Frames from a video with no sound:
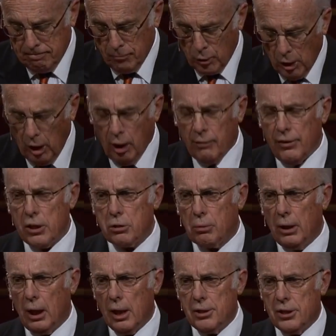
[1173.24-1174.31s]
With all of
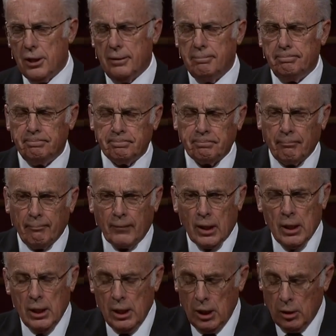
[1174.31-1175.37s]
his religion,
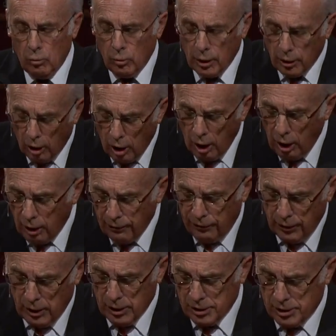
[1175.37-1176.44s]
with all
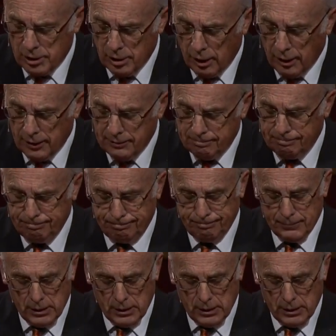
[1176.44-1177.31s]
of his um,